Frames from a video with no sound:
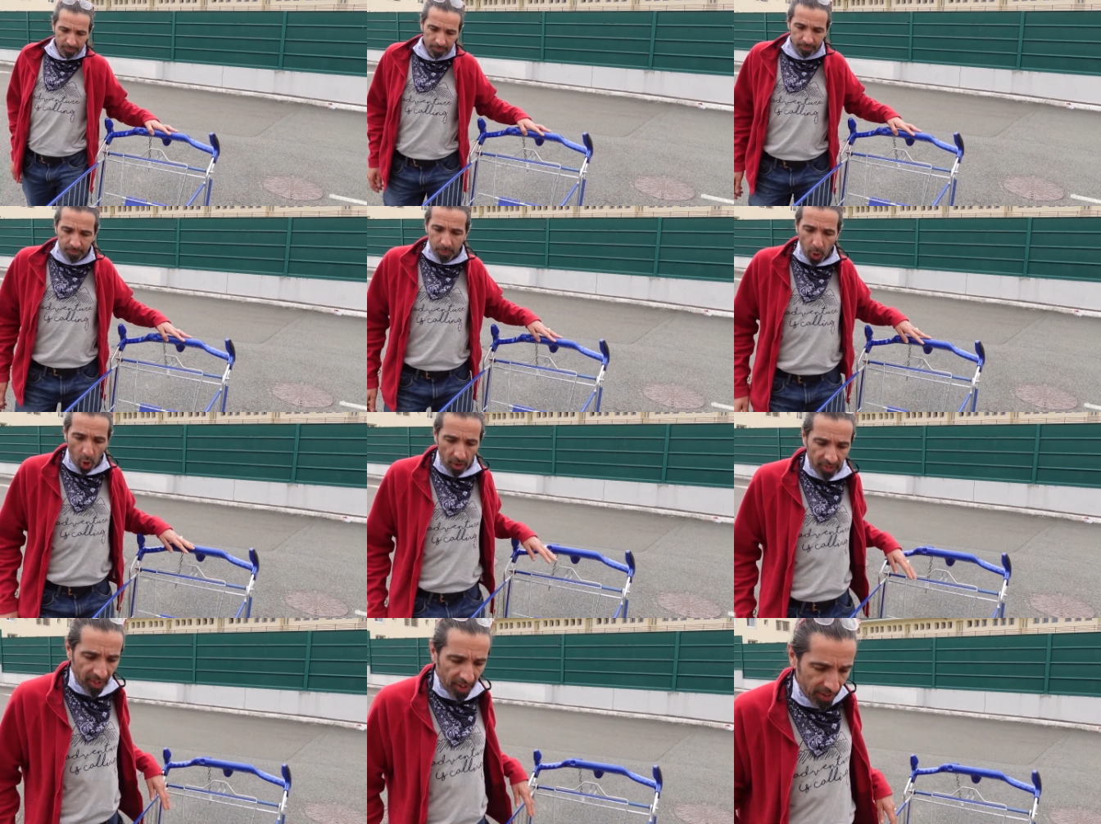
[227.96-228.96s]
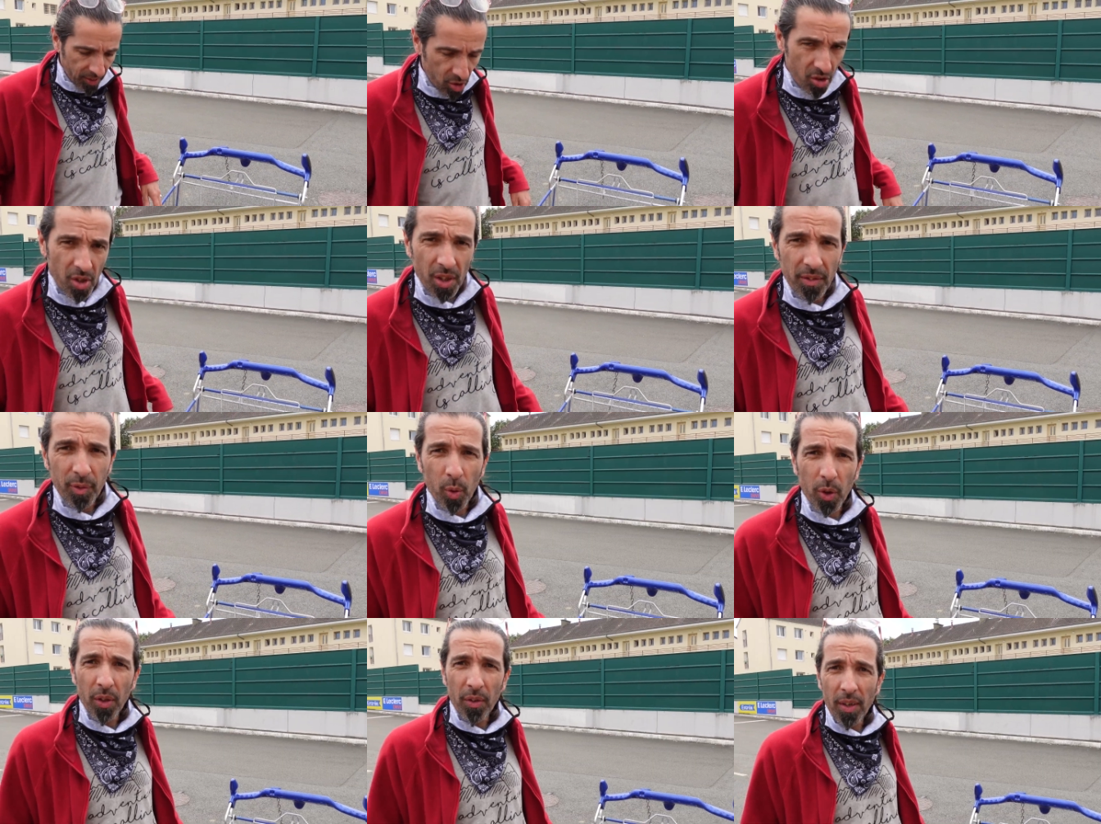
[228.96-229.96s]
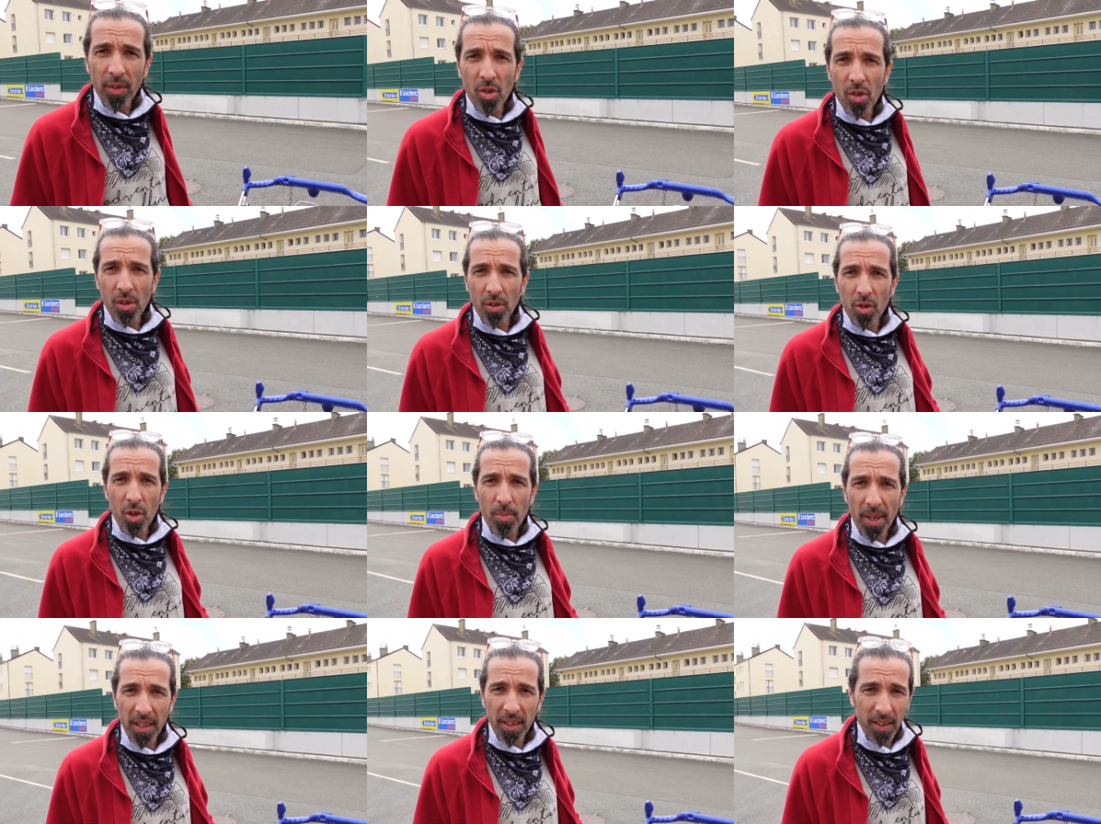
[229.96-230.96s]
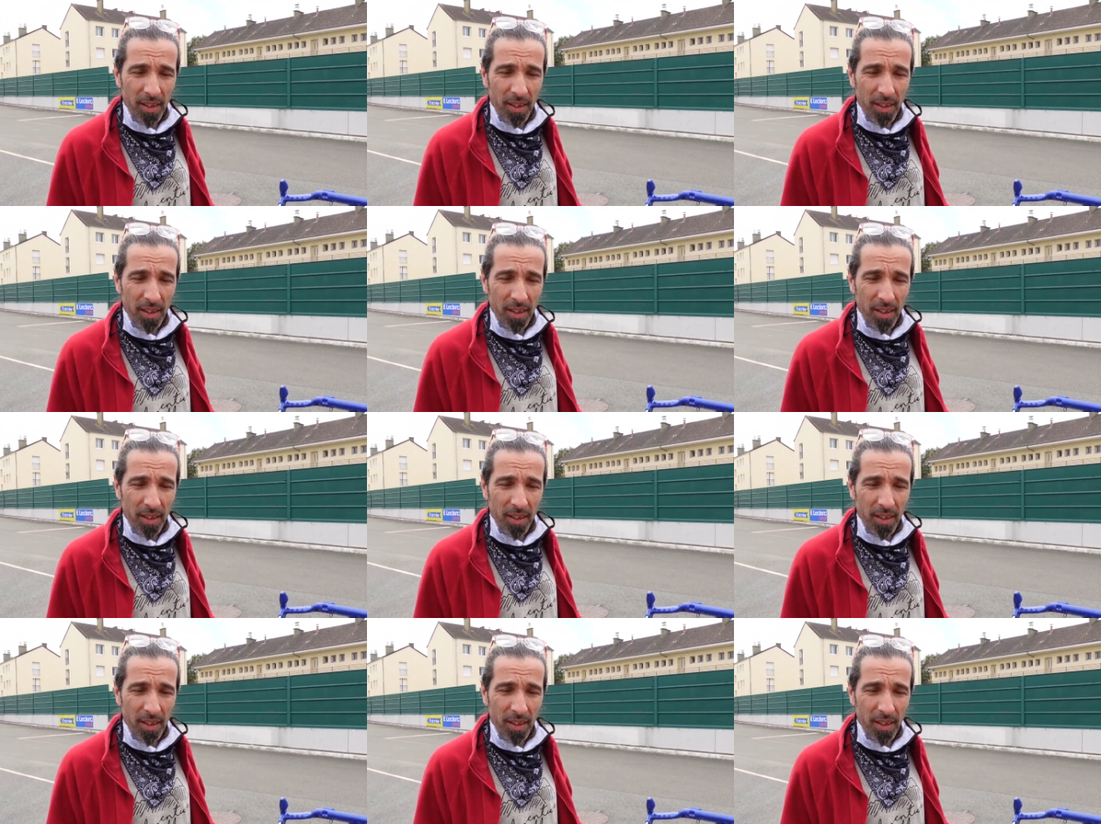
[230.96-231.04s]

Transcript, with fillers: because it was milky. I've got everything else, €34, so not too bad.